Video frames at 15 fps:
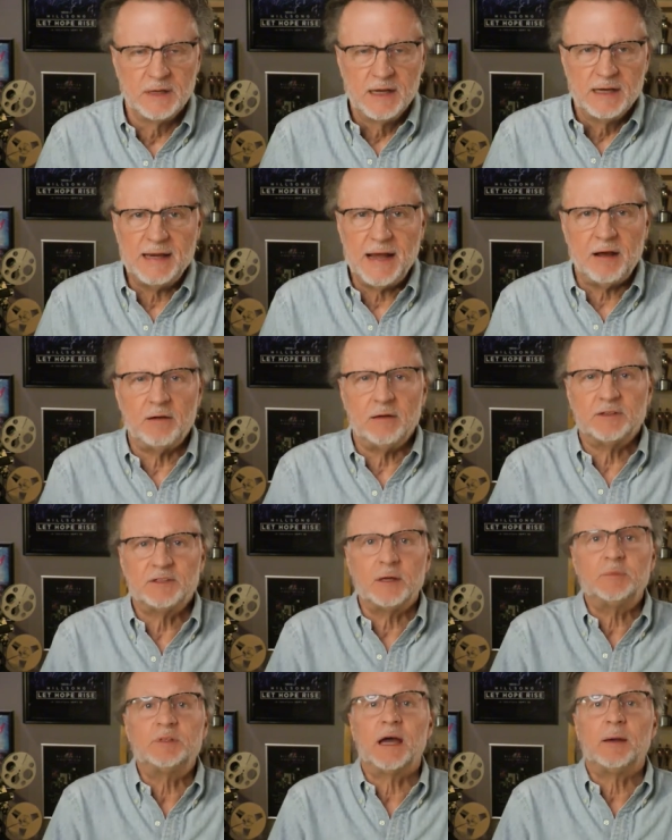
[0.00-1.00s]
Now,
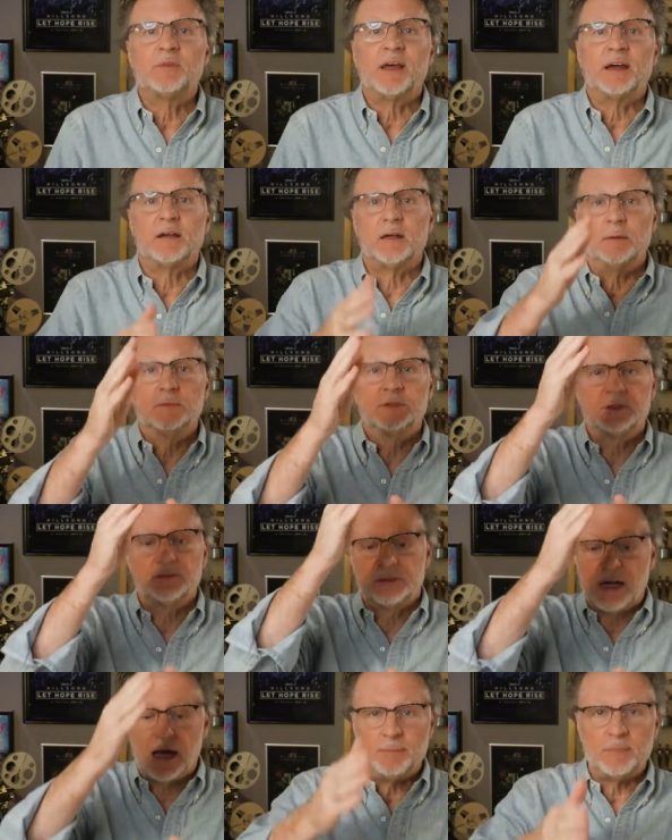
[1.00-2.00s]
sometimes that comes
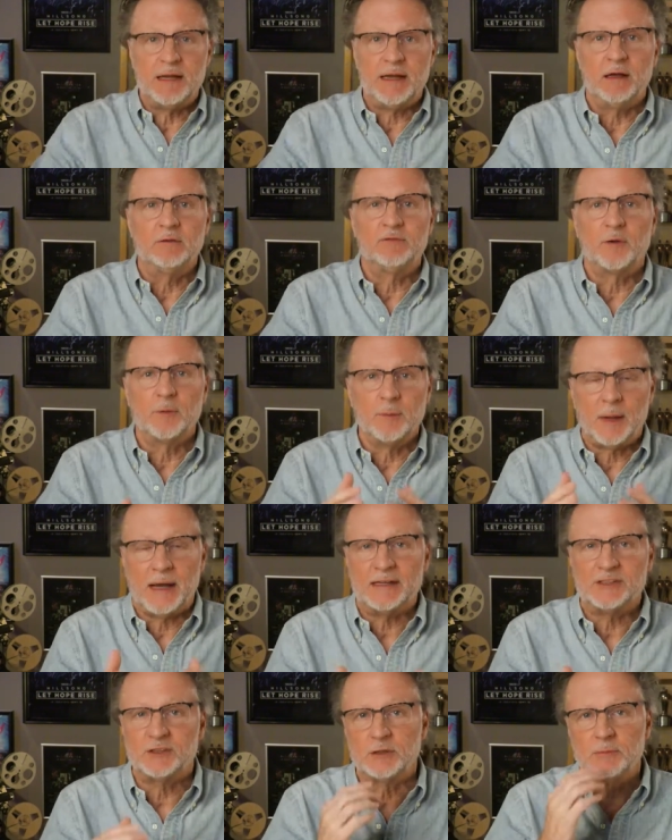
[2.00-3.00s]
top down from the
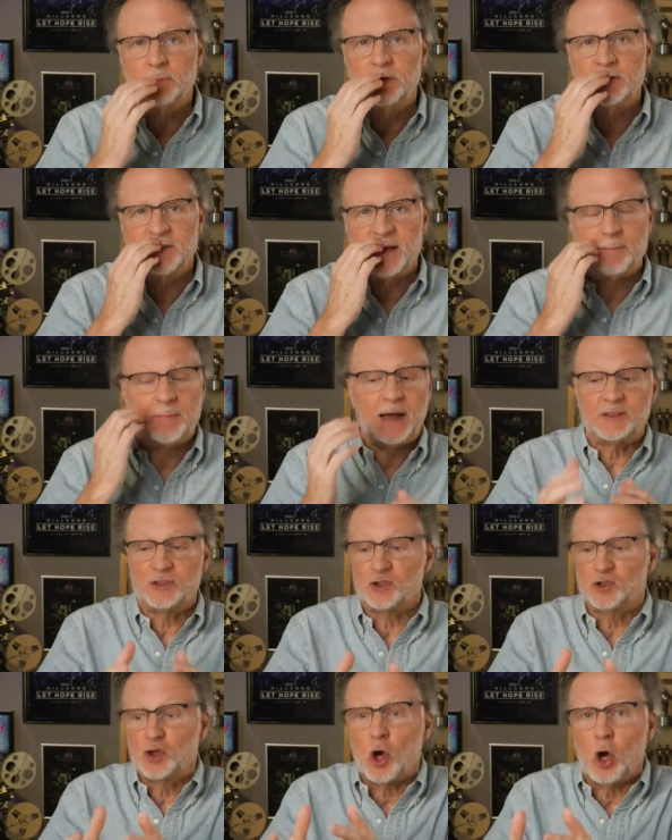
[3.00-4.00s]
pastor because that
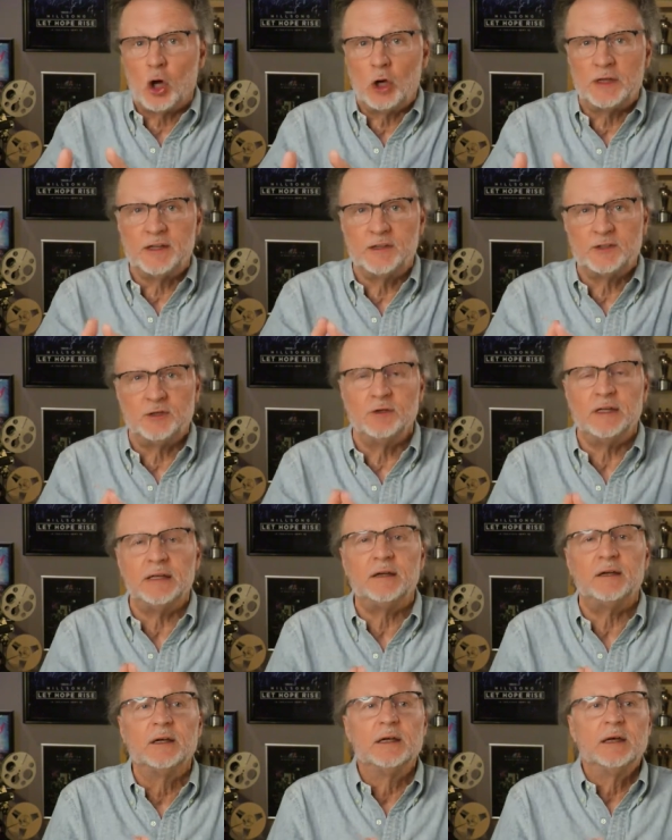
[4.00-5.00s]
pastor's calling is
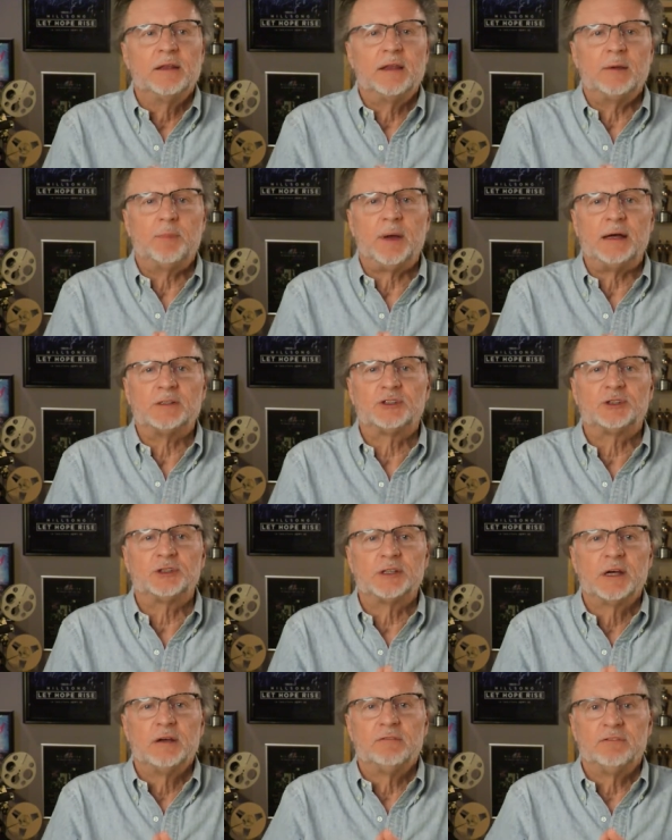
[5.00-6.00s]
unique, that pastor's
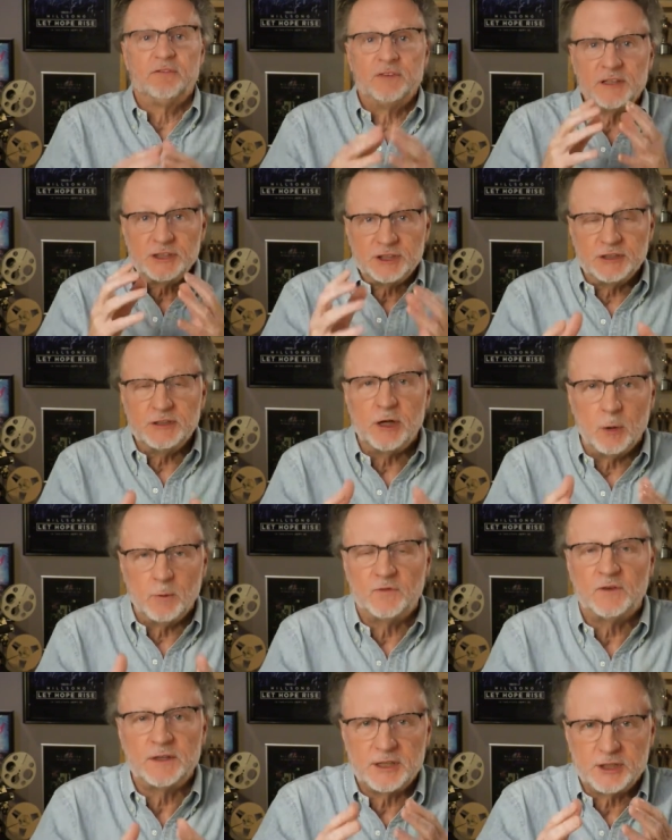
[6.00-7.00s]
vision
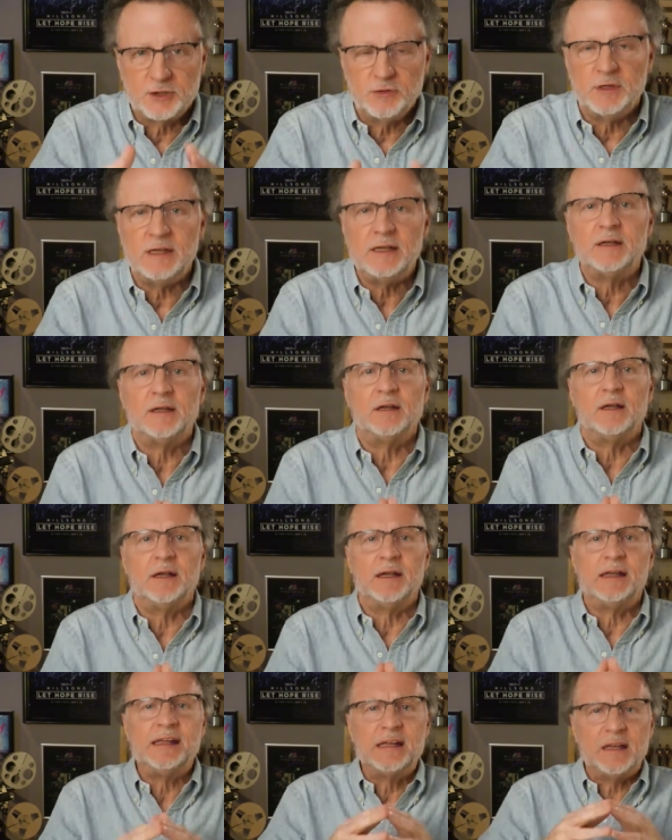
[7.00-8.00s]
hopefully is unique, and,
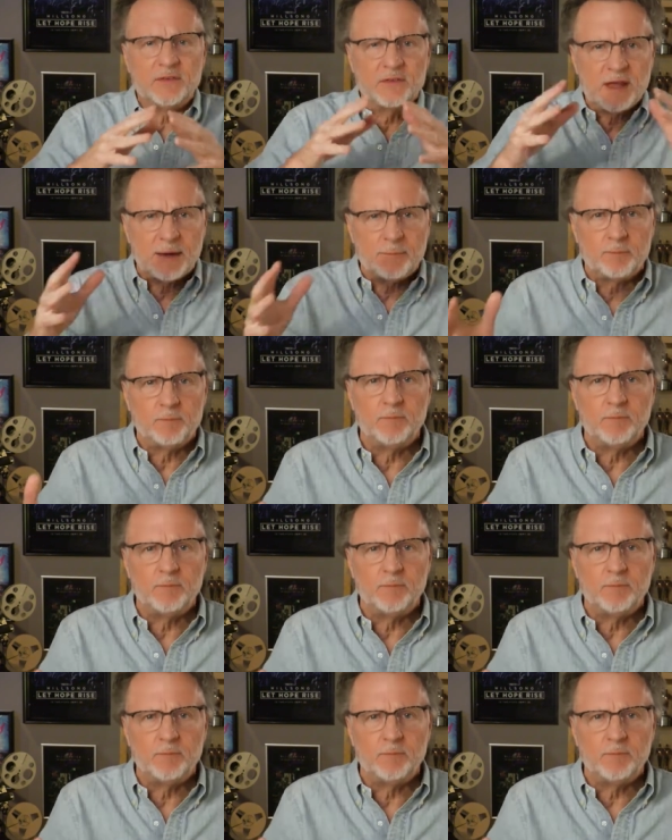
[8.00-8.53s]
and he gives that,